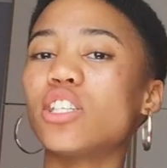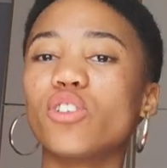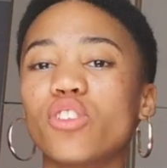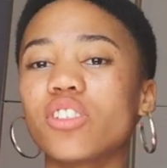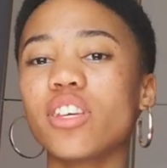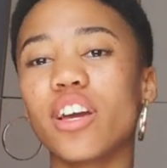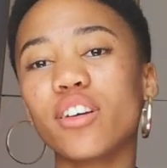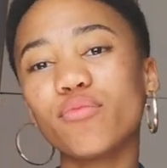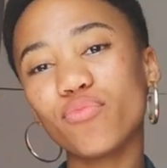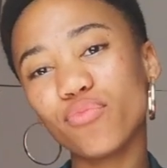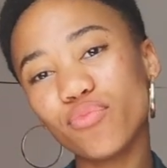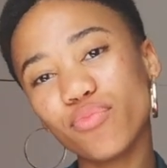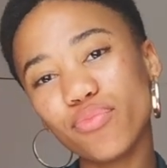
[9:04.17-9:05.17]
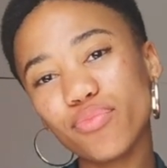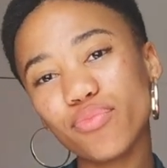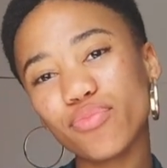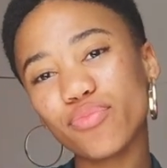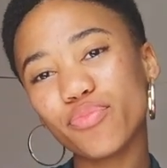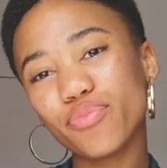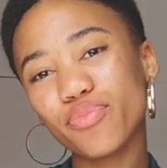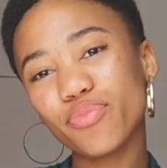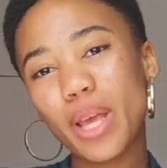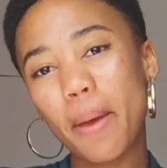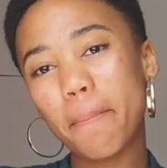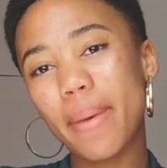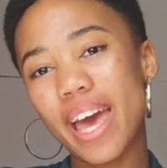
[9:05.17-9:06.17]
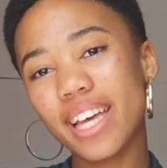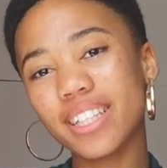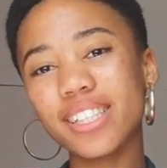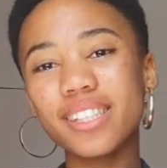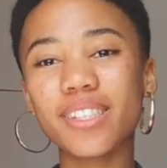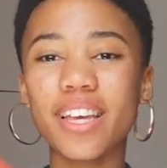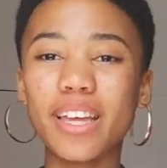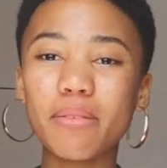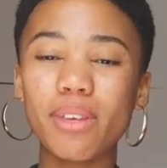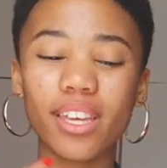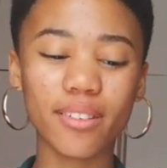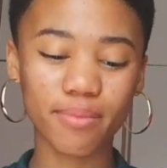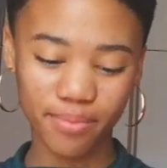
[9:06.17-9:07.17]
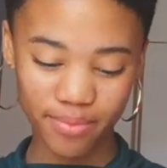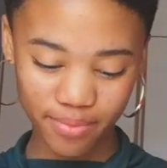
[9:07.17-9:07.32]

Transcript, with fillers: and you're just like, mans and me.